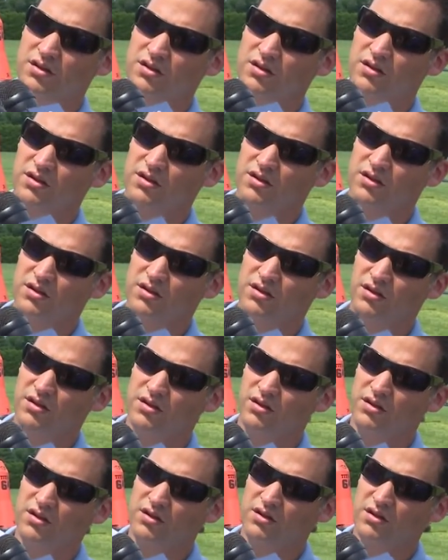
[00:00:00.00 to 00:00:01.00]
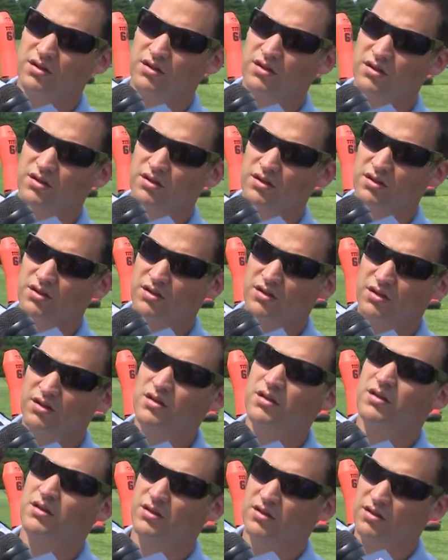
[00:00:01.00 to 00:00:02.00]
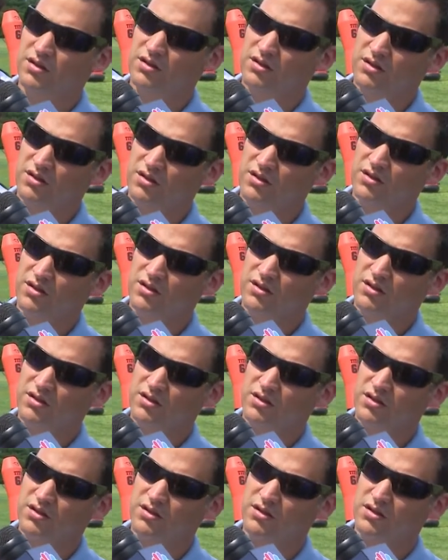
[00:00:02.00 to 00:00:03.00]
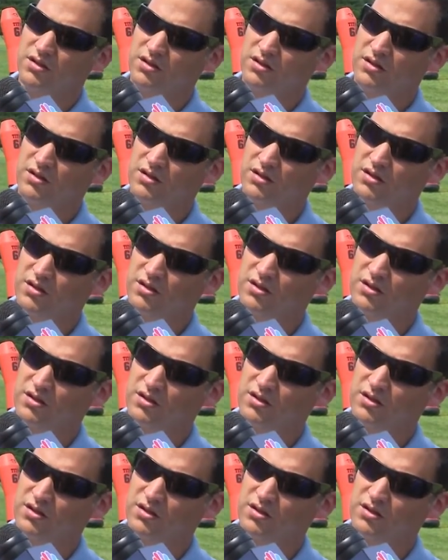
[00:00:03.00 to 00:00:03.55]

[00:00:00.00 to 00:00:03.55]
(not speaking)